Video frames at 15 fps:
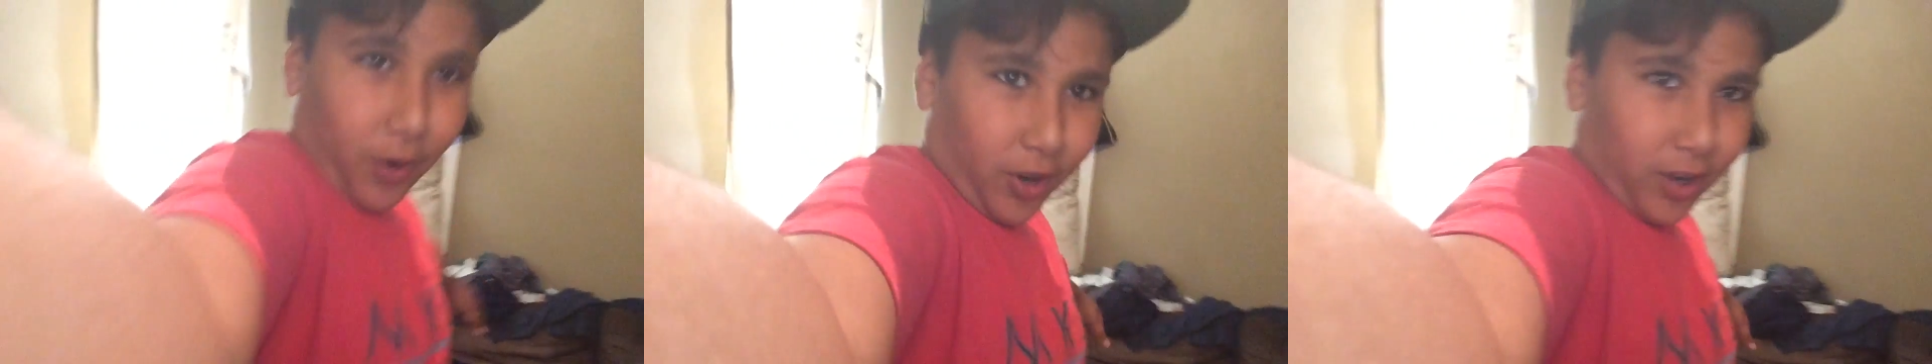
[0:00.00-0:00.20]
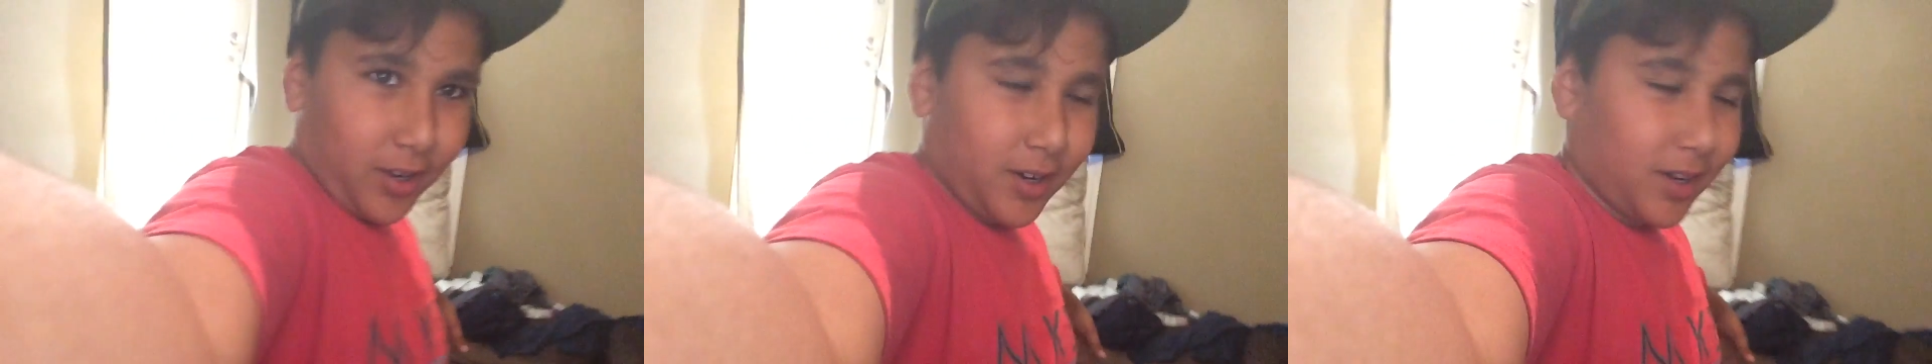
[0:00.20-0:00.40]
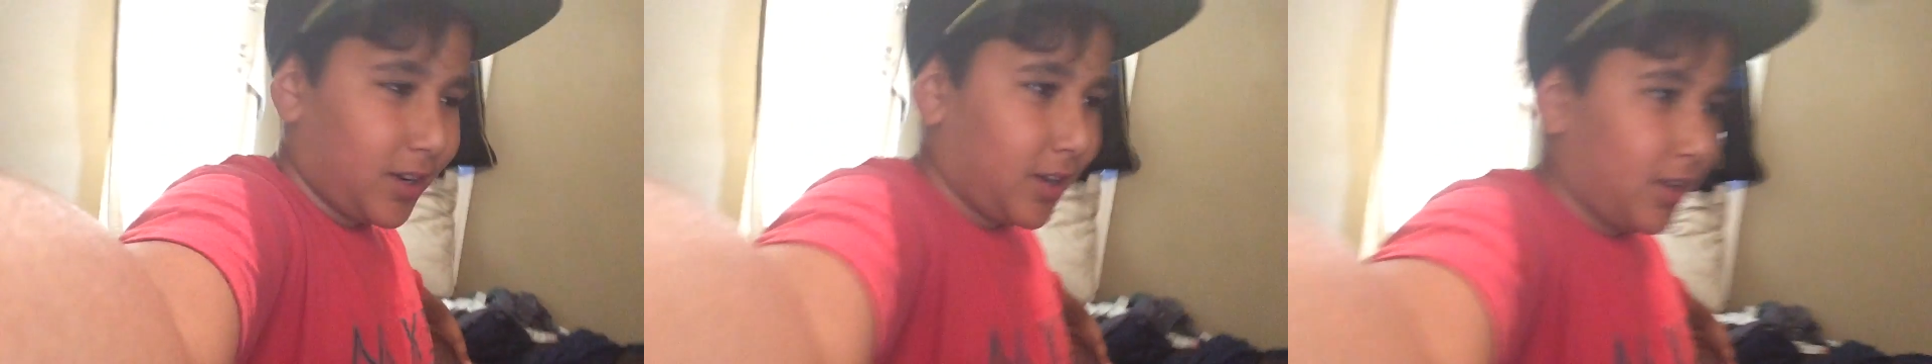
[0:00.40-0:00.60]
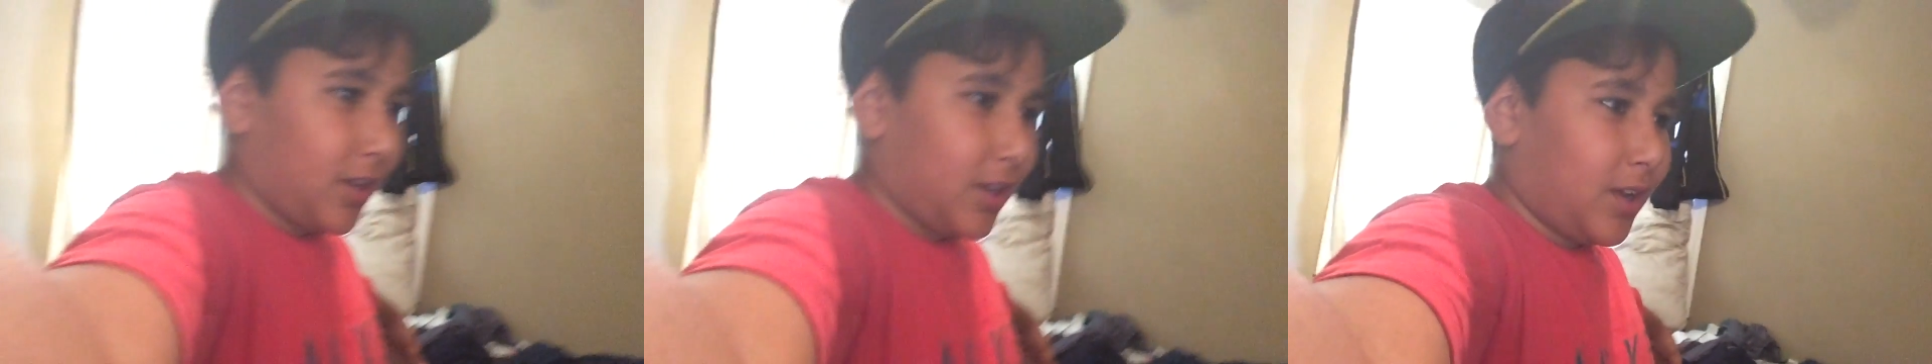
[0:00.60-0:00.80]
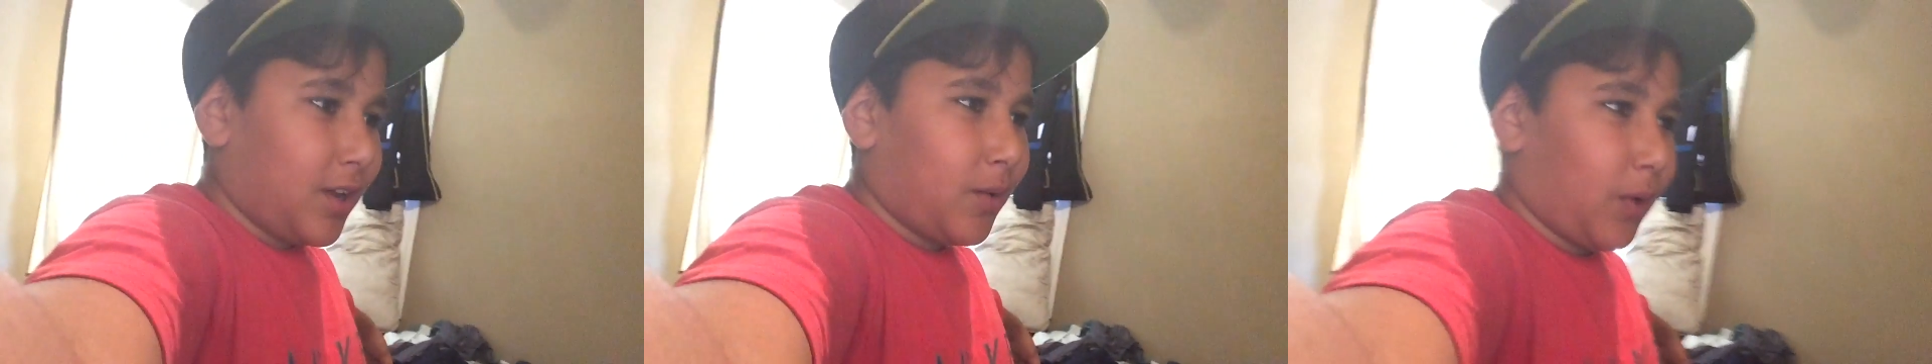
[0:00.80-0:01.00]
part
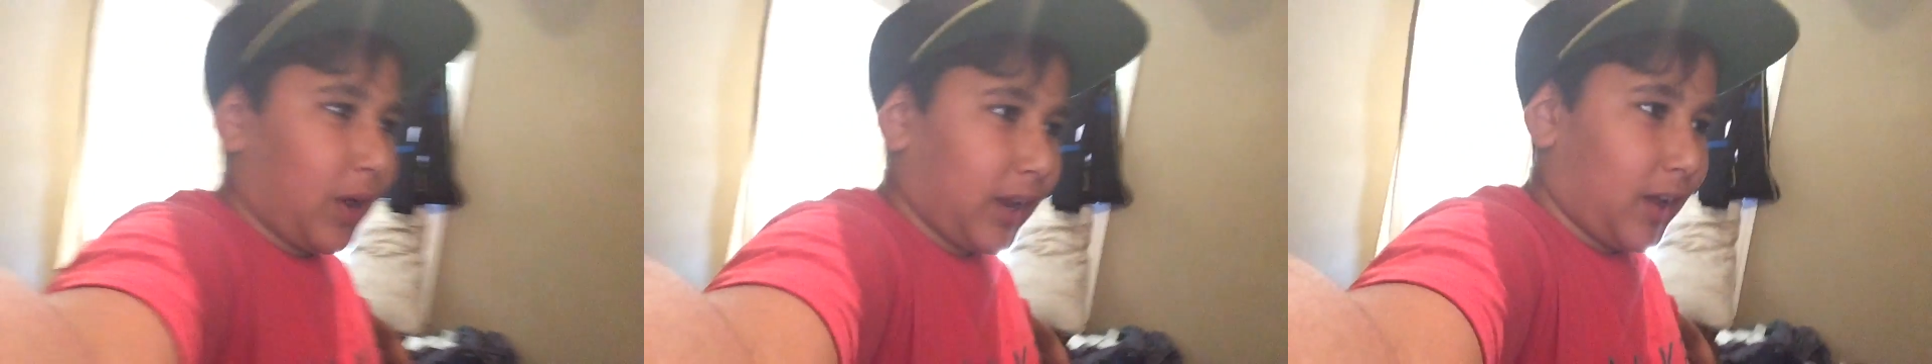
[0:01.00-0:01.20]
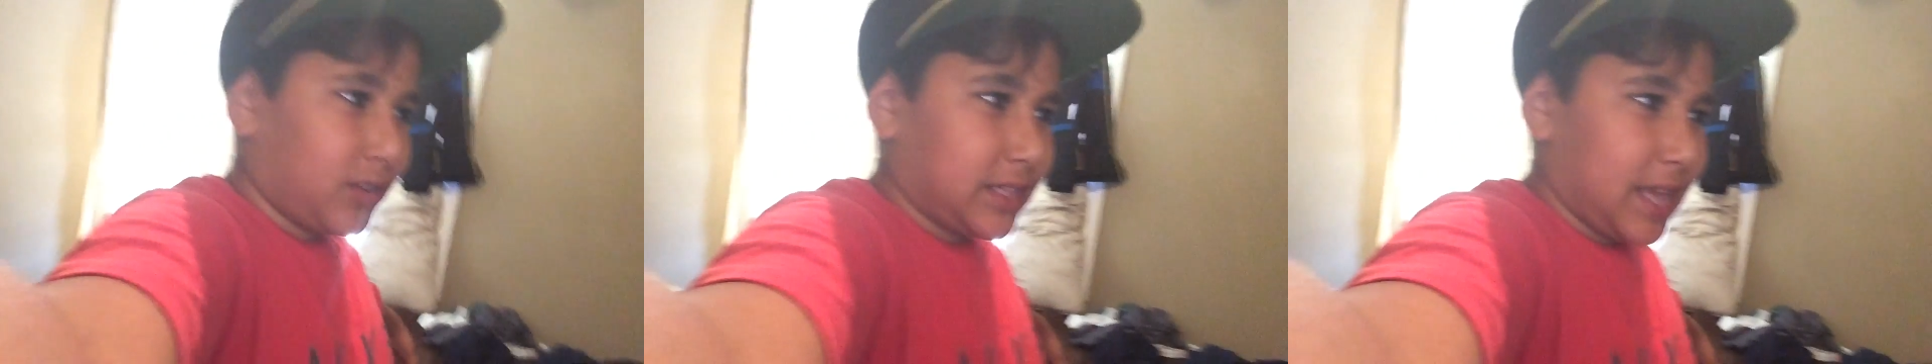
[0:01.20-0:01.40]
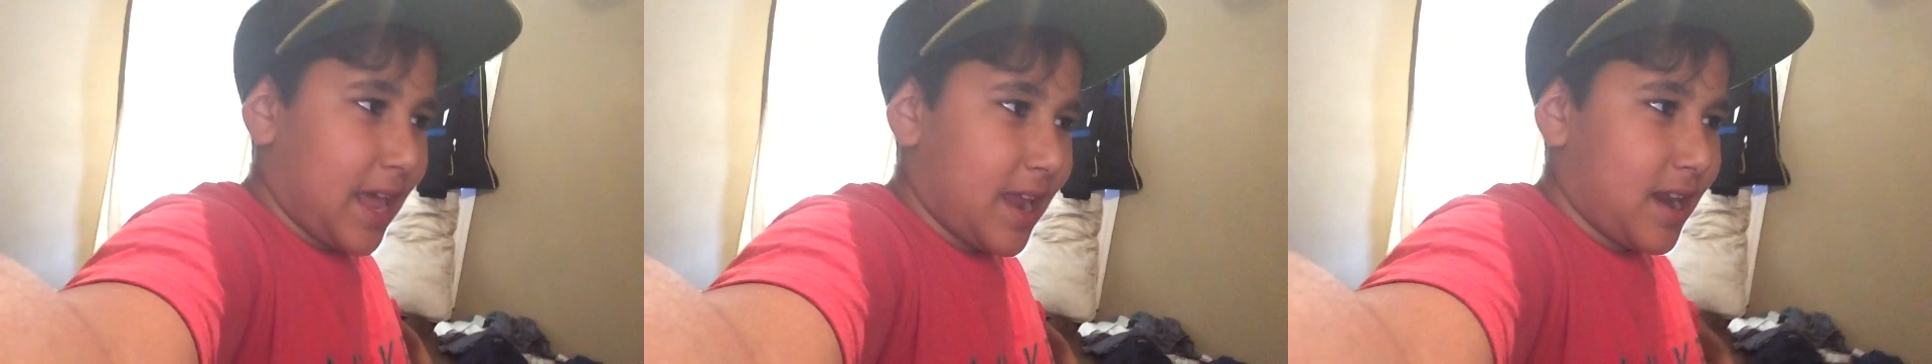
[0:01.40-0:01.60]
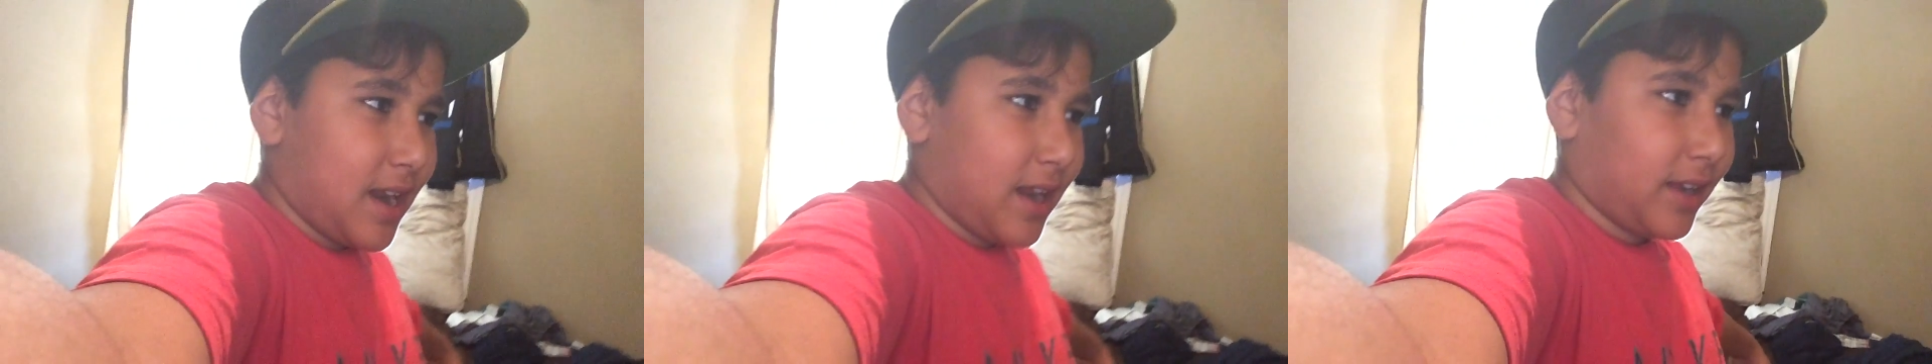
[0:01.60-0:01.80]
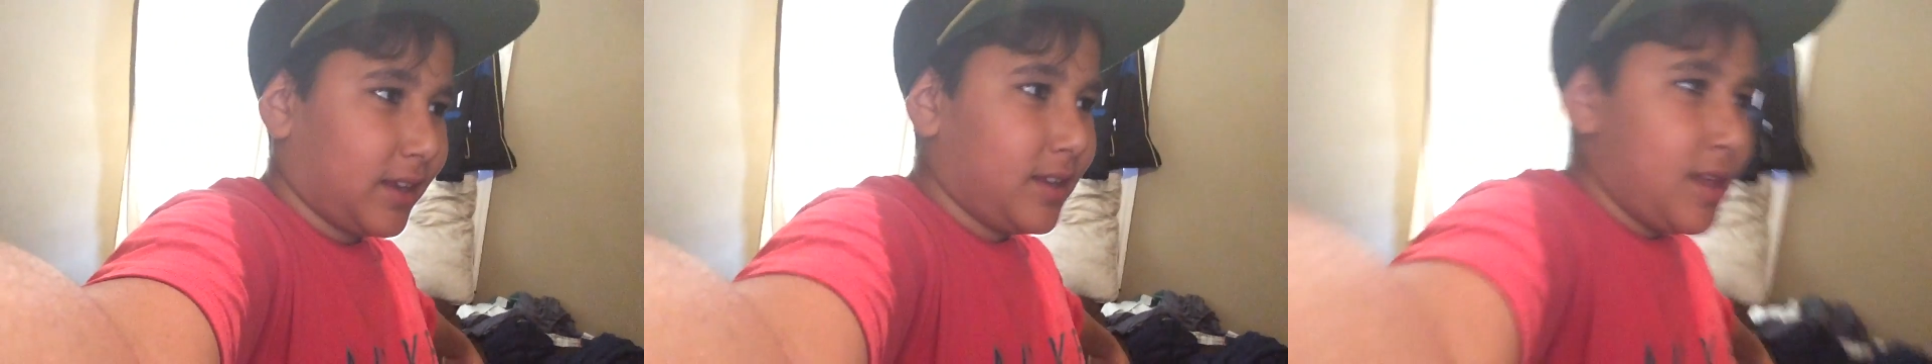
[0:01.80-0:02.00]
while I was
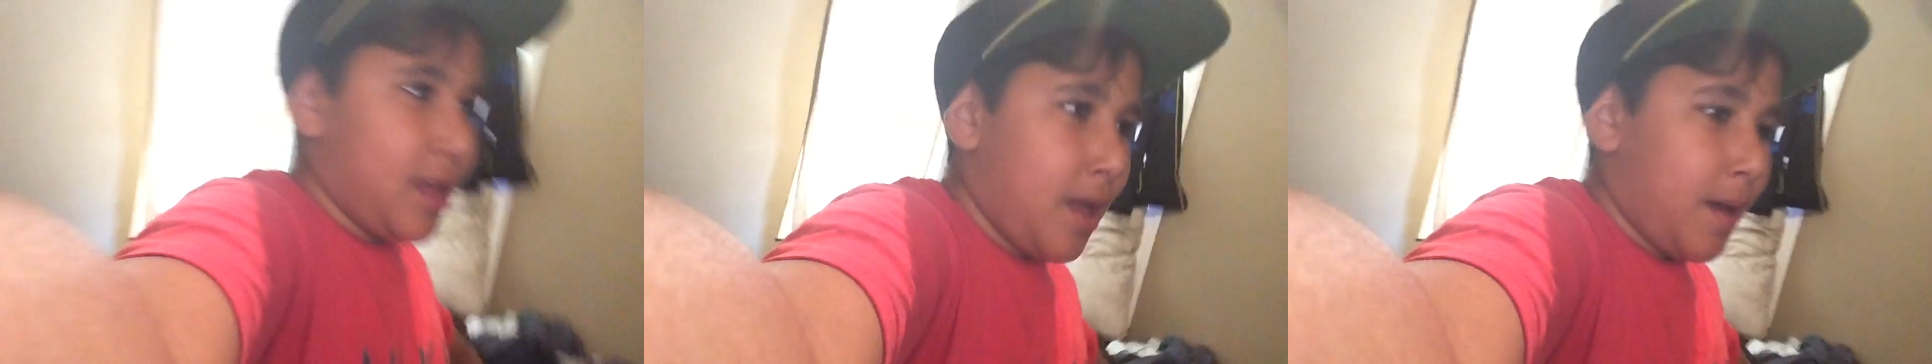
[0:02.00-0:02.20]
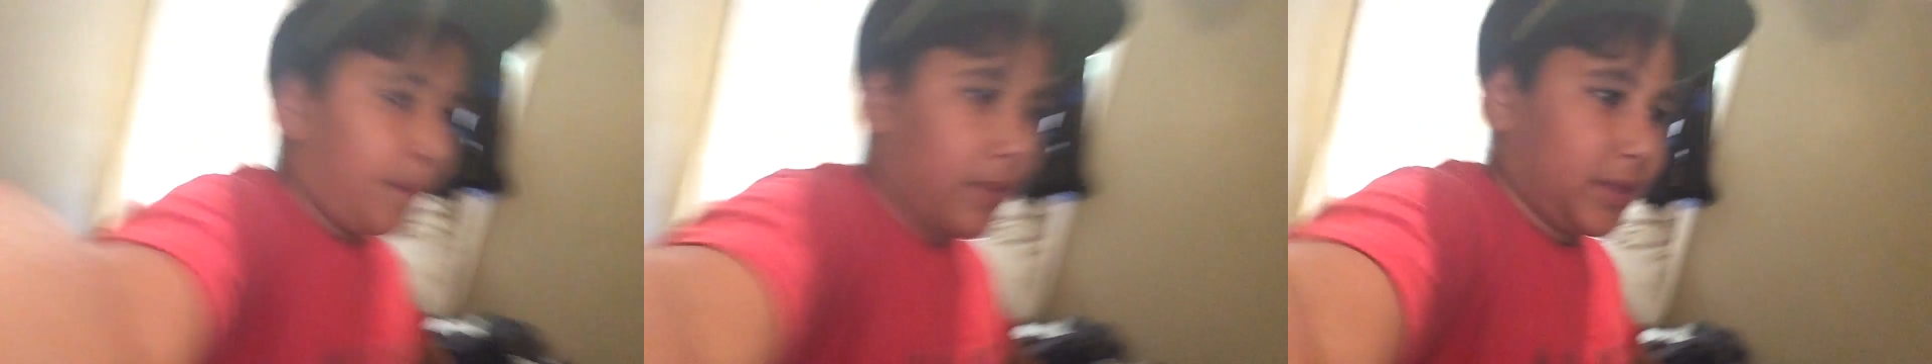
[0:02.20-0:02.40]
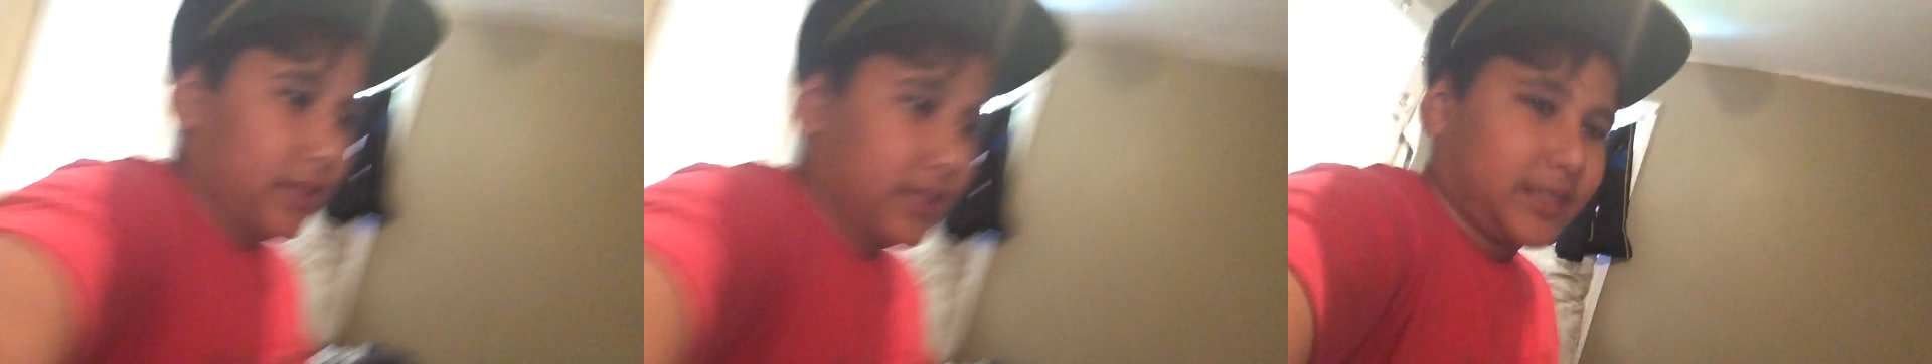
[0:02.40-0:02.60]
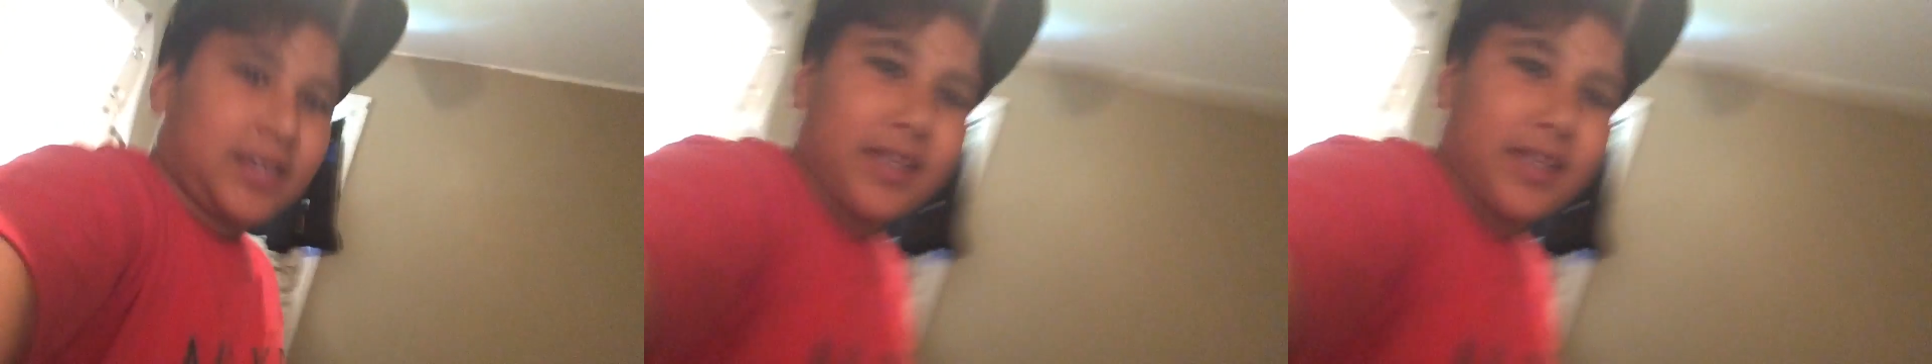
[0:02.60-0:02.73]
editing. But this